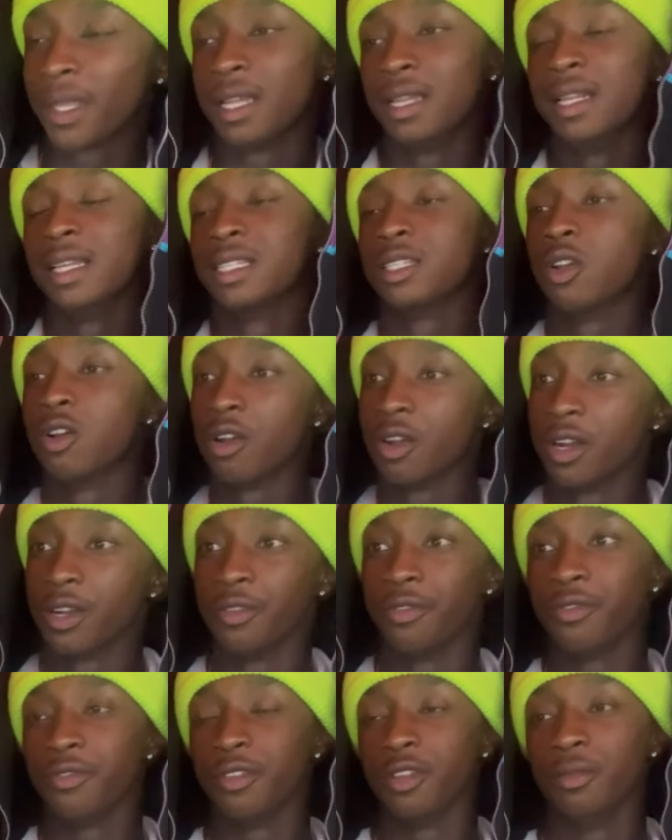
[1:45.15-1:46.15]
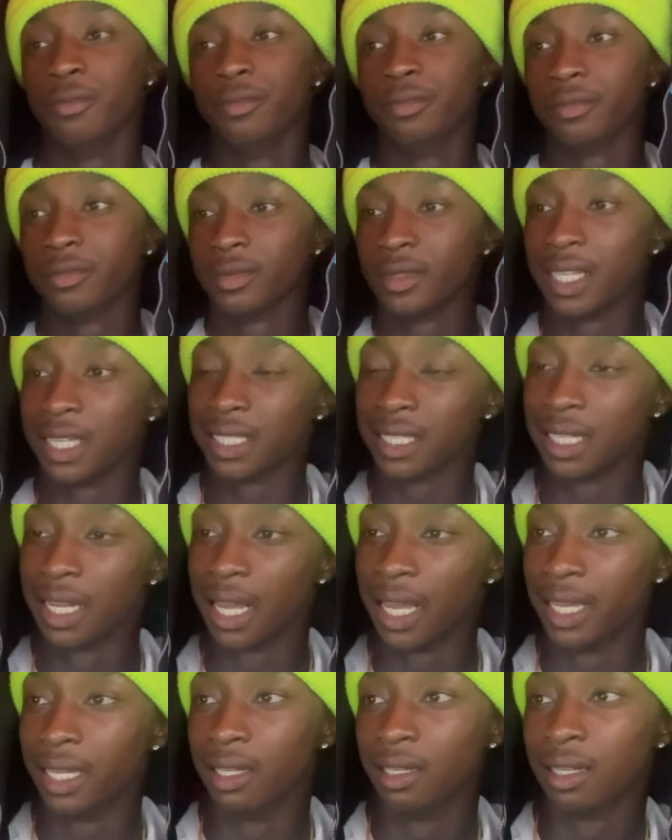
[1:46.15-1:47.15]
That's hard, you feel me? That's
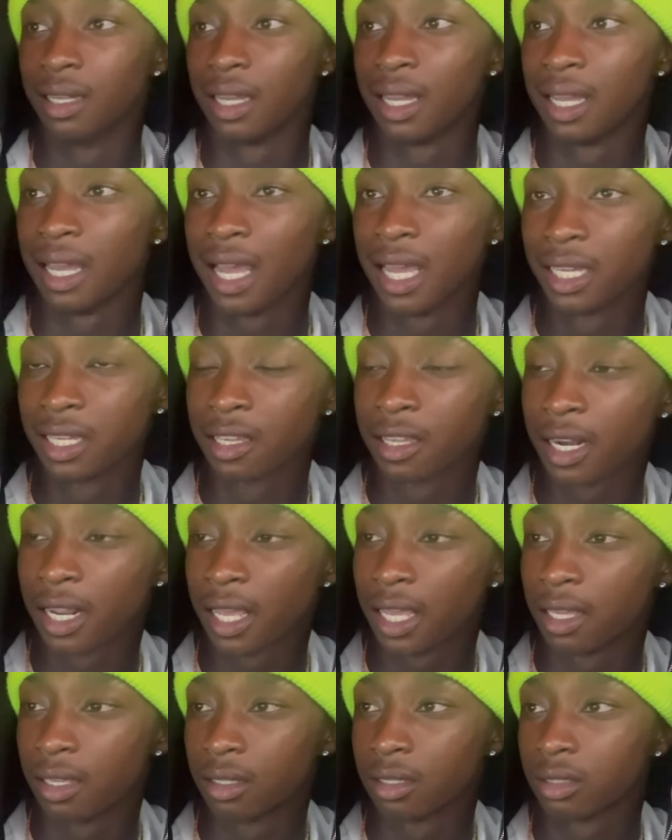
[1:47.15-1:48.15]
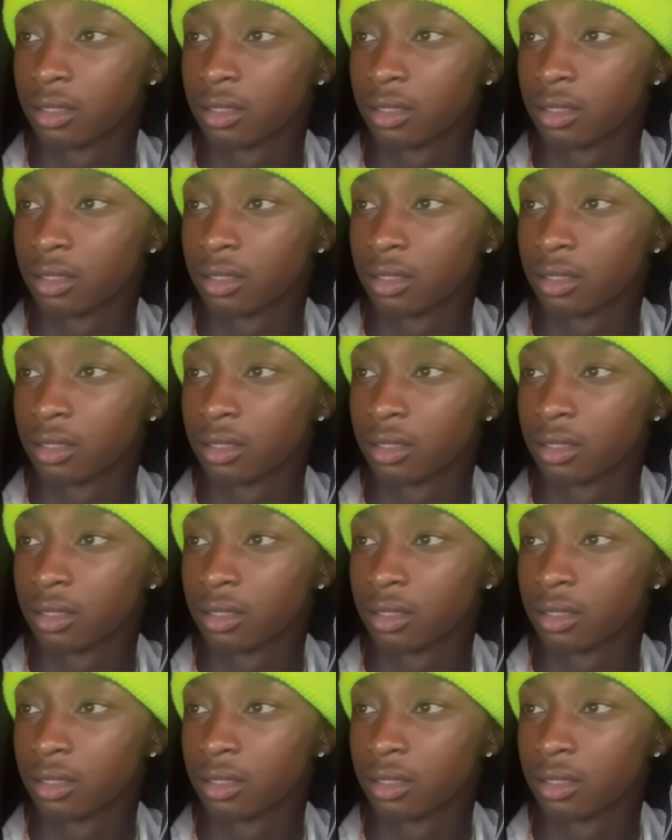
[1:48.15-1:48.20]
like, I get that.